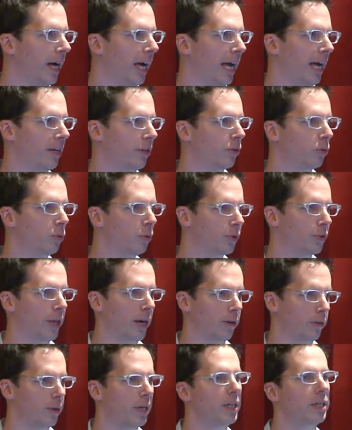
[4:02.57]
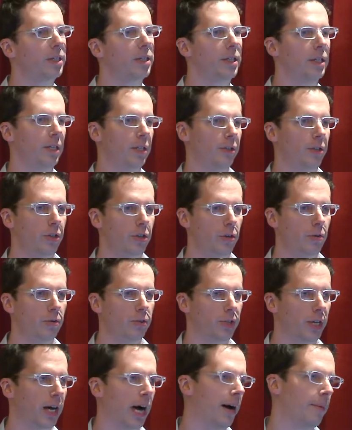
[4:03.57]
And tools that are written to
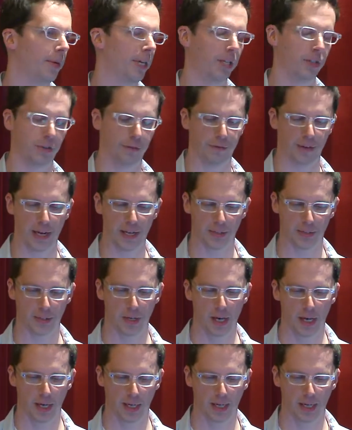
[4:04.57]
use a common interface